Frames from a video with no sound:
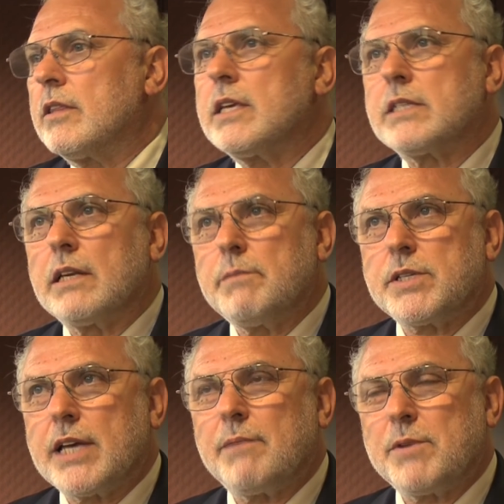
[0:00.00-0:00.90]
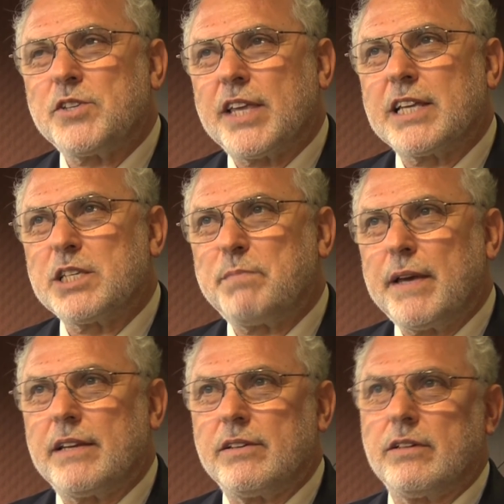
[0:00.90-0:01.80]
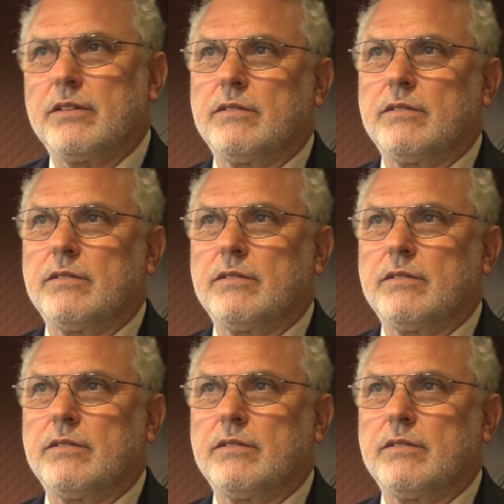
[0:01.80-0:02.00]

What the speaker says: there's a limit to how much they can spend.